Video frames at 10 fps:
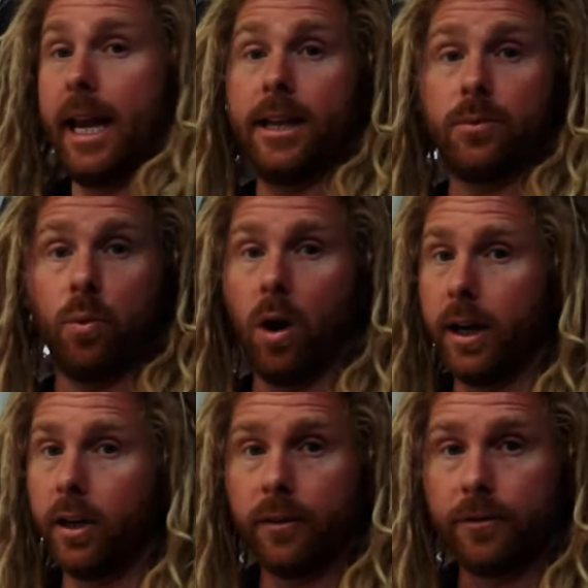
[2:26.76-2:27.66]
is
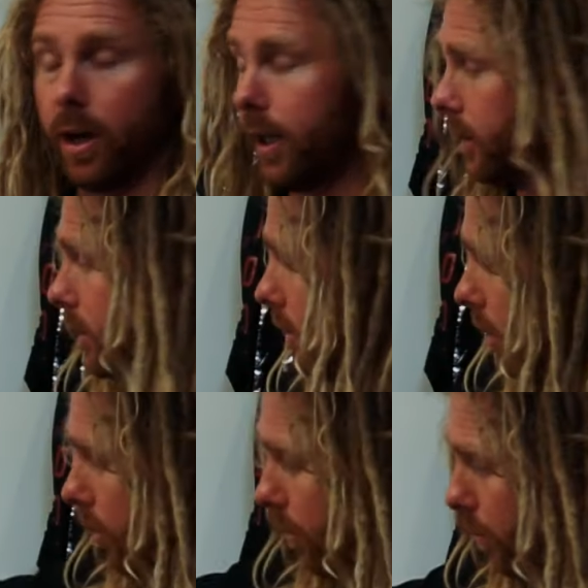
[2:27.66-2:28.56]
wide at the front,
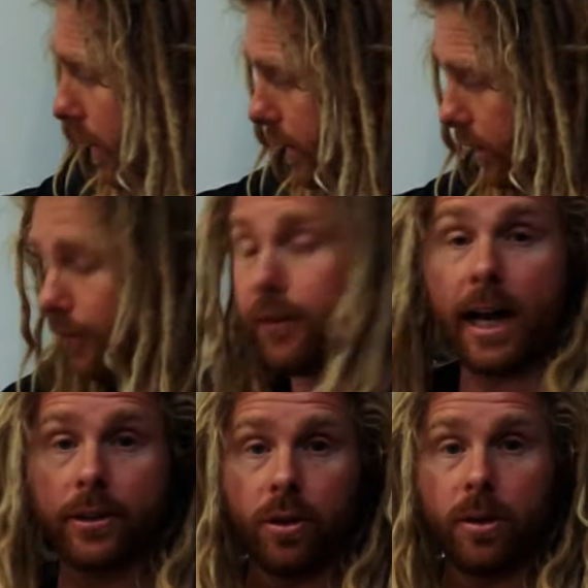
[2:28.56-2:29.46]
which is
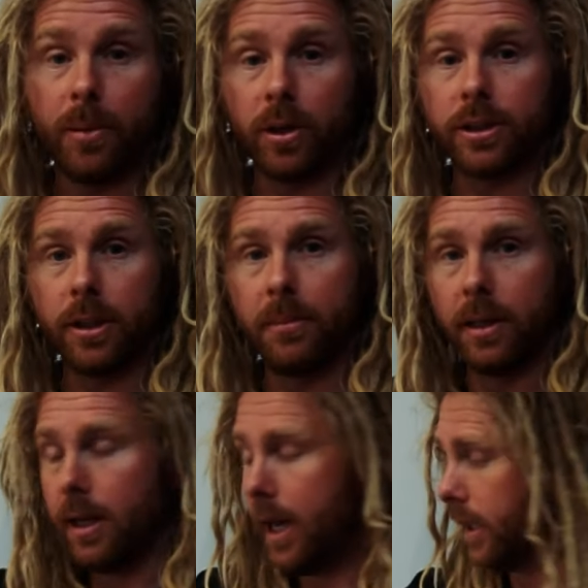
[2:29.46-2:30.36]
flat on the bottom.
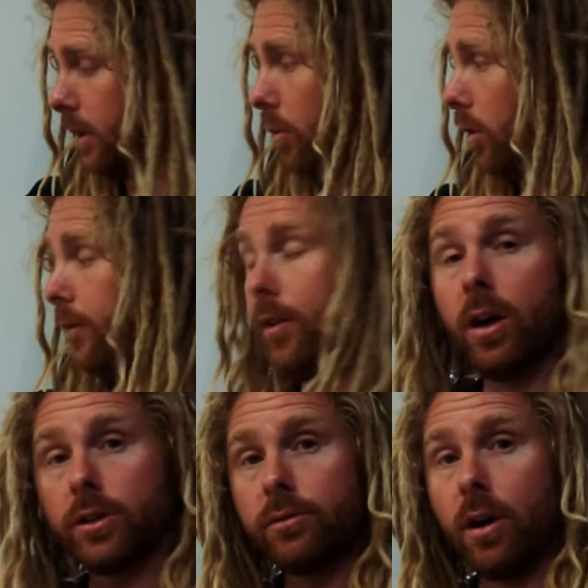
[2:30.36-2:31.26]
As a more
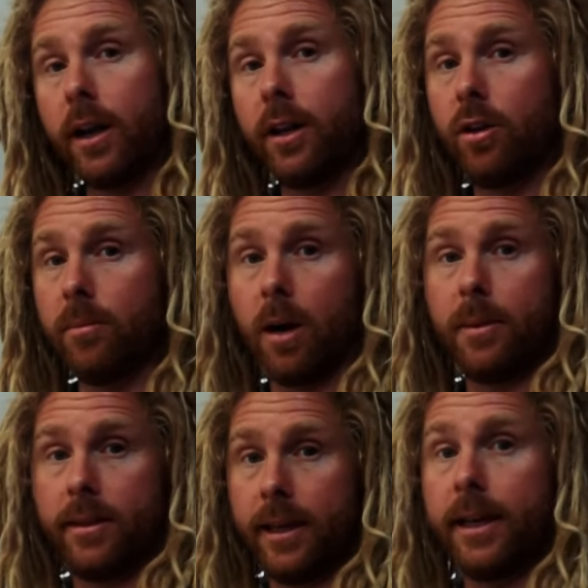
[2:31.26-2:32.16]
advanced rider, you might be
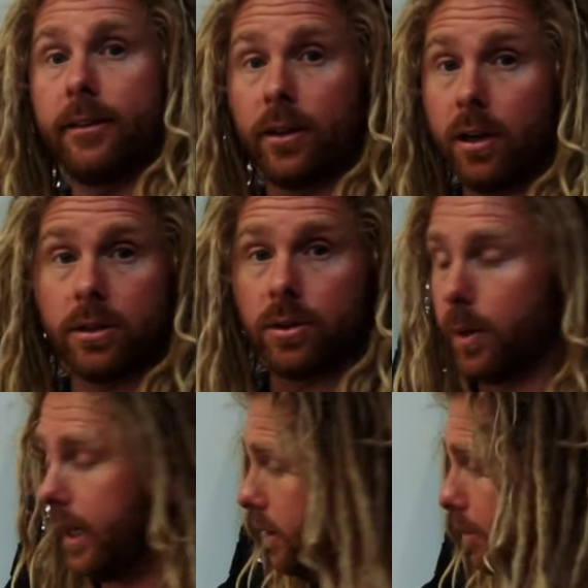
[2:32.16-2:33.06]
thinking to cut
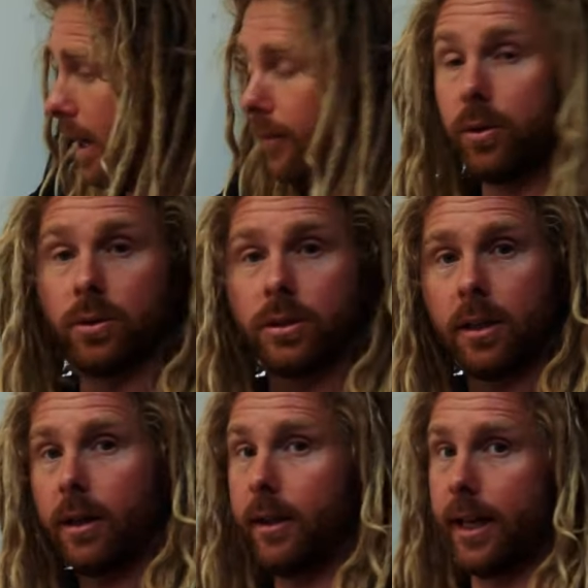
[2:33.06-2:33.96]
away some bevels,
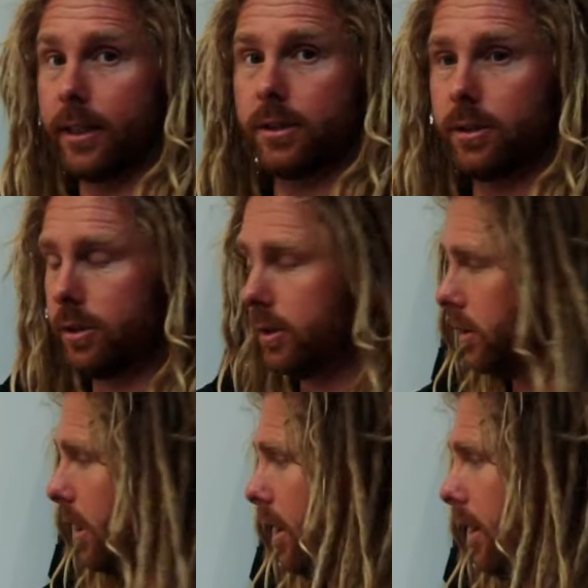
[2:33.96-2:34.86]
and that's
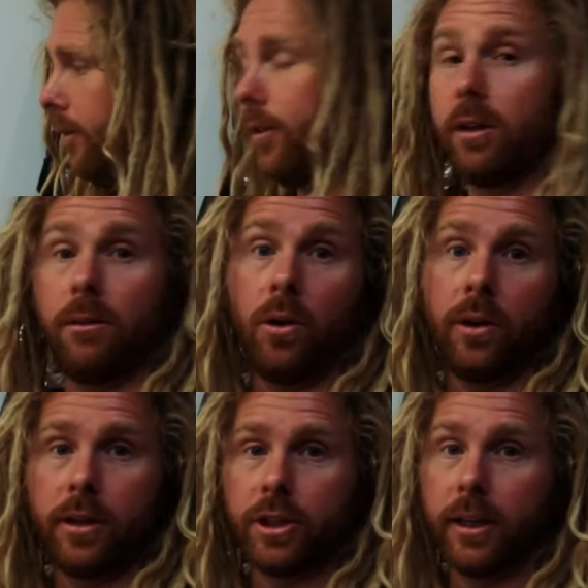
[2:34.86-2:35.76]
further along
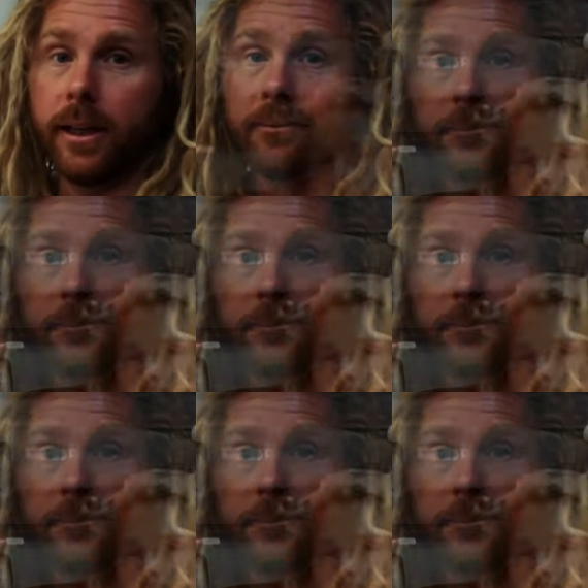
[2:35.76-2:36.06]
in the journey.